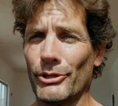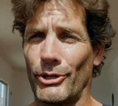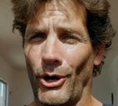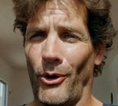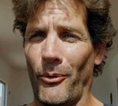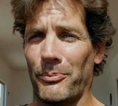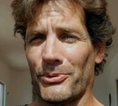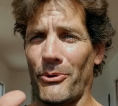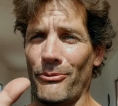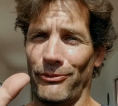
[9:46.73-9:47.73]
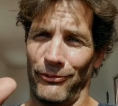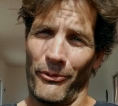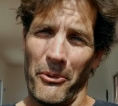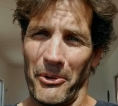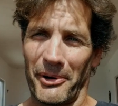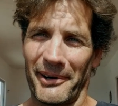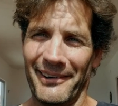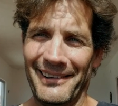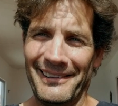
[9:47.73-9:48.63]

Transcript: GoPro 4